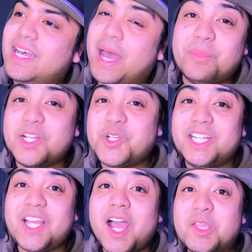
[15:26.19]
I'm gonna try
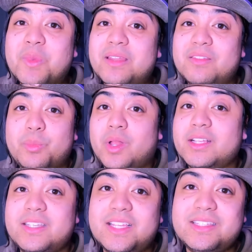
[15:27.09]
to document the
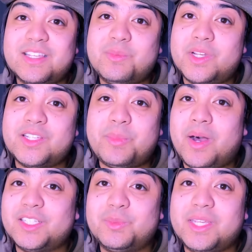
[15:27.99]
process as much as I
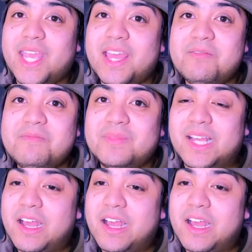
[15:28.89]
possibly can,